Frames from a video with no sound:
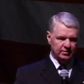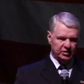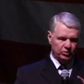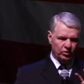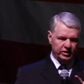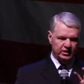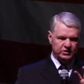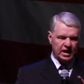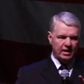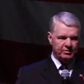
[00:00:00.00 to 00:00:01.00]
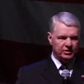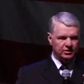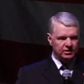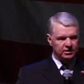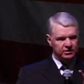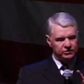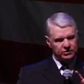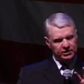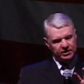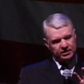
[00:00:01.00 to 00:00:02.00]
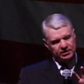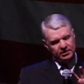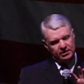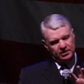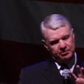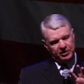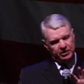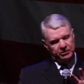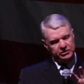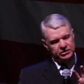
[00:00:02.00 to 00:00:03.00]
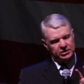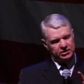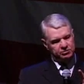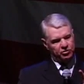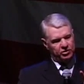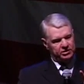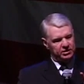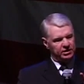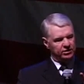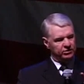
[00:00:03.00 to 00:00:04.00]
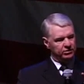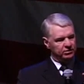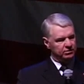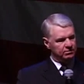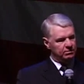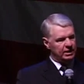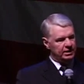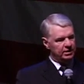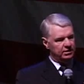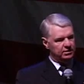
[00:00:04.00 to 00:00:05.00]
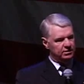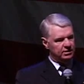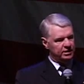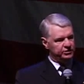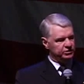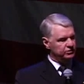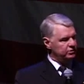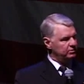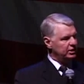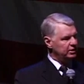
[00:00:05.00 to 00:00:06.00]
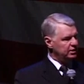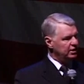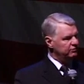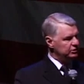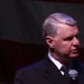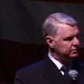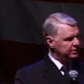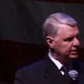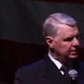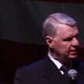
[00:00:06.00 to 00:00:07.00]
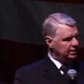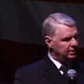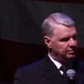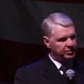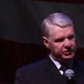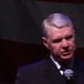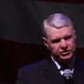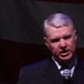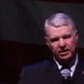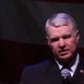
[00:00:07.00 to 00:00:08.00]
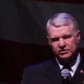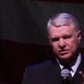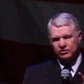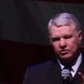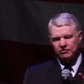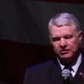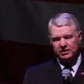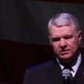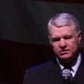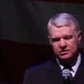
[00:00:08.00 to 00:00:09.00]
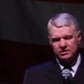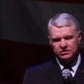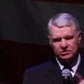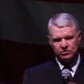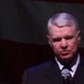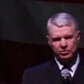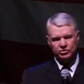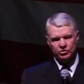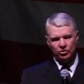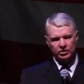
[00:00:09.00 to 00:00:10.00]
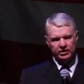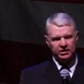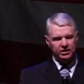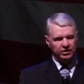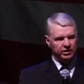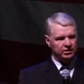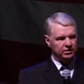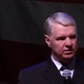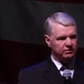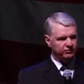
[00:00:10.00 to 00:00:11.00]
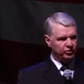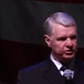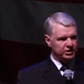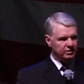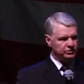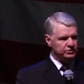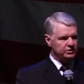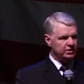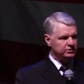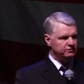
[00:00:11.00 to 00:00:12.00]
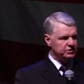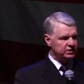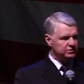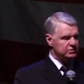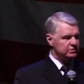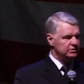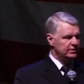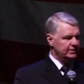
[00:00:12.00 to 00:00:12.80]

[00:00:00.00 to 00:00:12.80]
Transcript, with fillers: But what has happened is that piracy has brought together many nations and many navies. But the challenge that we face is that we're patrolling an area 4 times the size of Texas